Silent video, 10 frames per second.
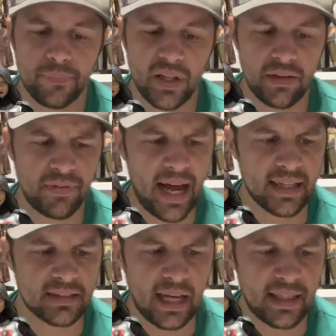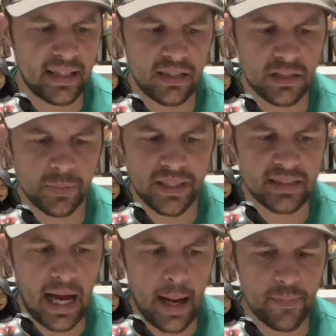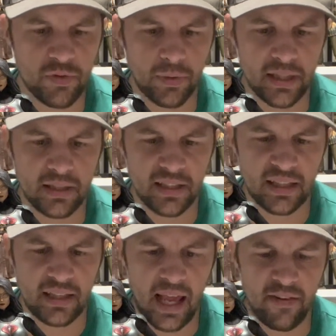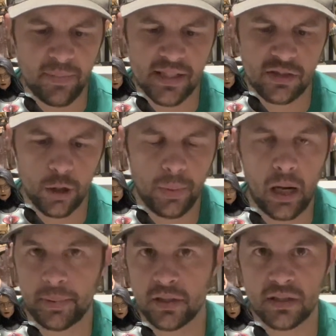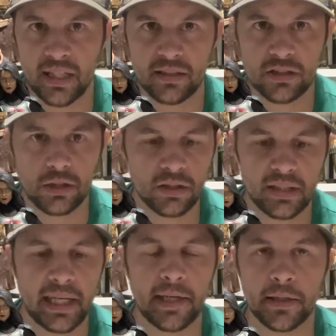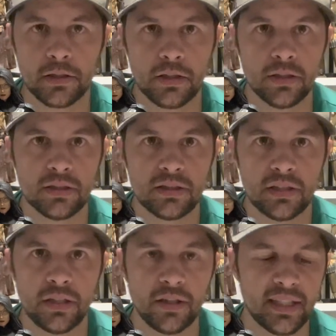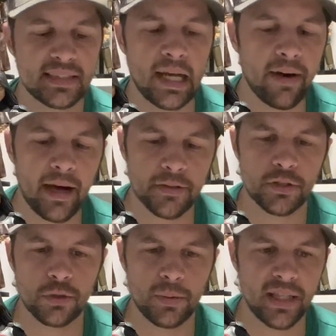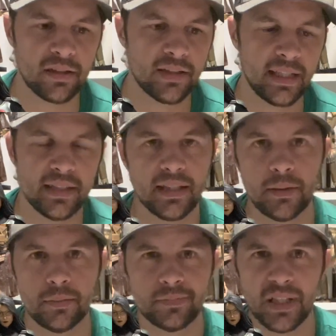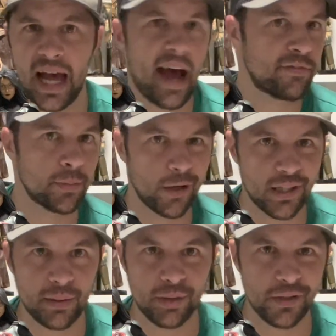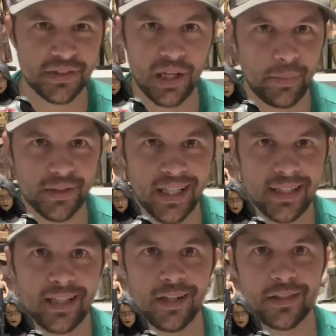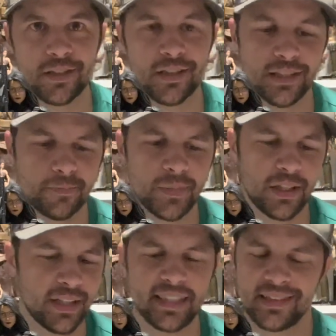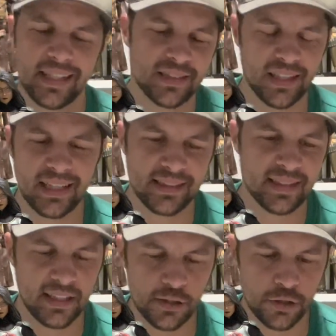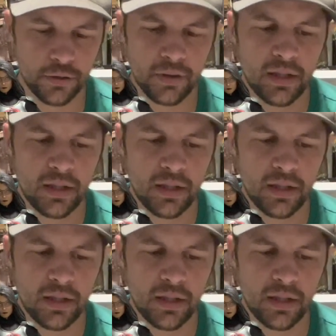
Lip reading: In fact, I think there's been times when they've been so popular that certain characters, they sell out too quickly, and then the aftermarket blows up on that character, and that's an issue.